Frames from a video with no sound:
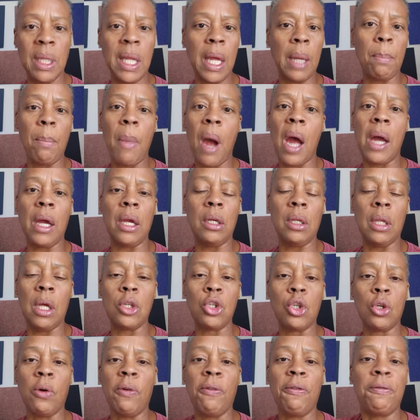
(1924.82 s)
black
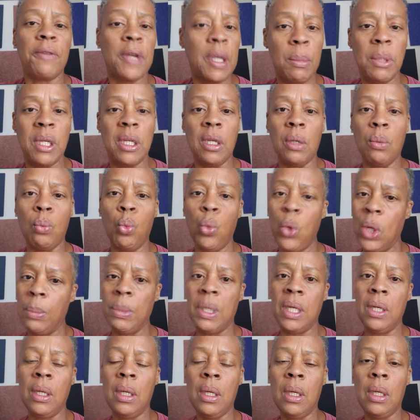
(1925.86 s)
biological feminine
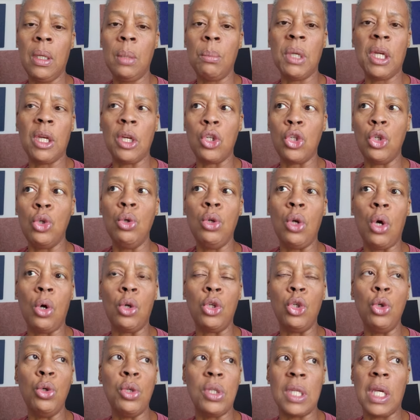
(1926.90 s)
women, because you know,
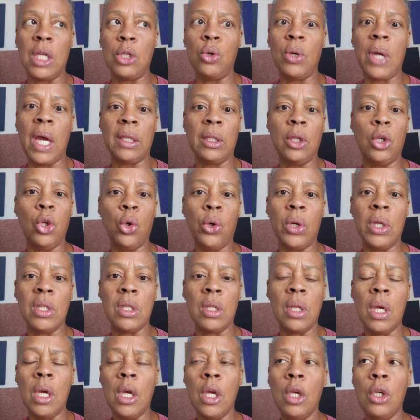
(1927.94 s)
you said you got
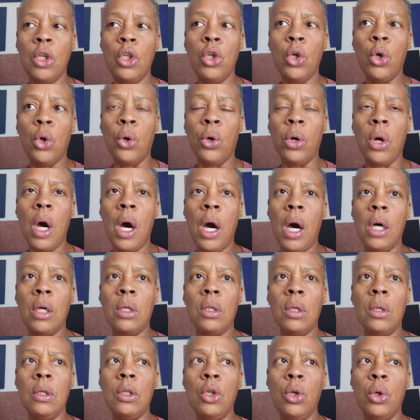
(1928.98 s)

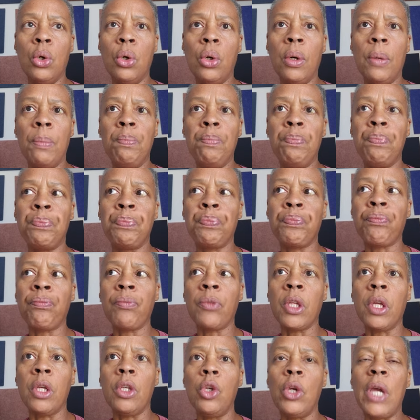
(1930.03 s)
your
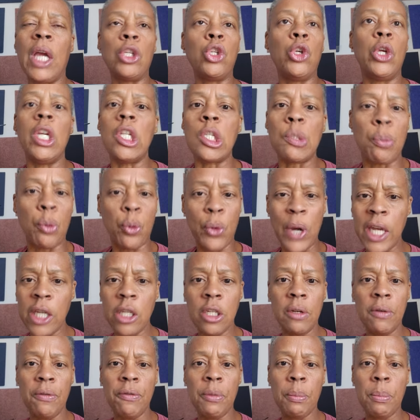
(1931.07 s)

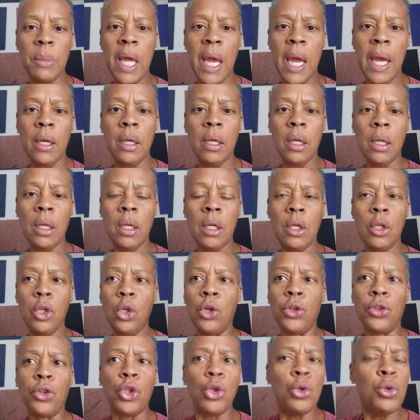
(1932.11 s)
inspiration from that.
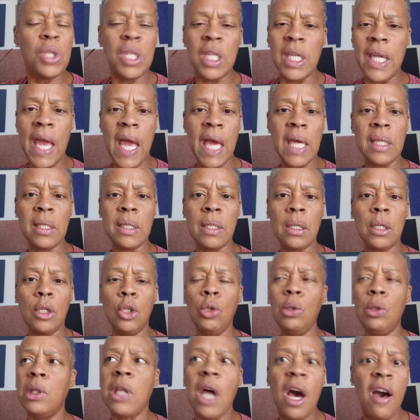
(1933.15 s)
You're enthusiastic.
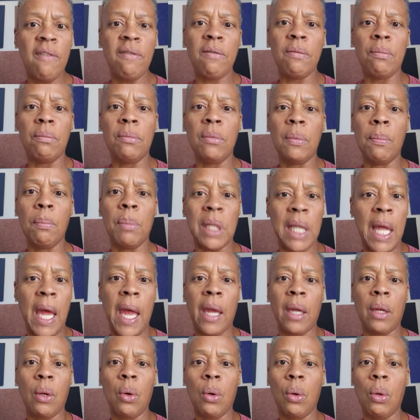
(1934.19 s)
You love
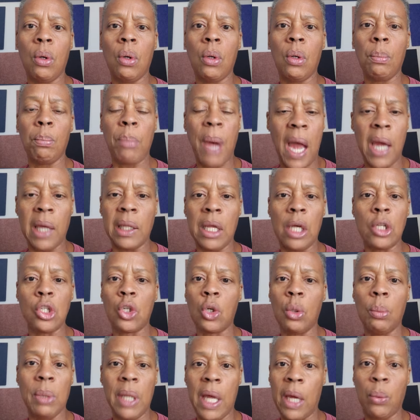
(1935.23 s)
black
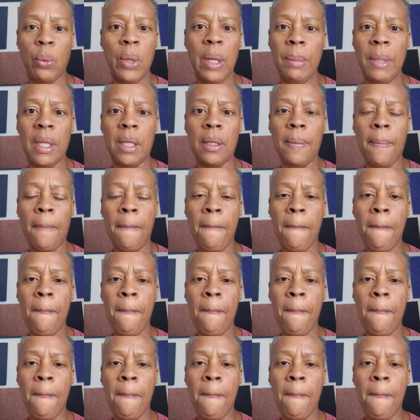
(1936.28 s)
biological black women.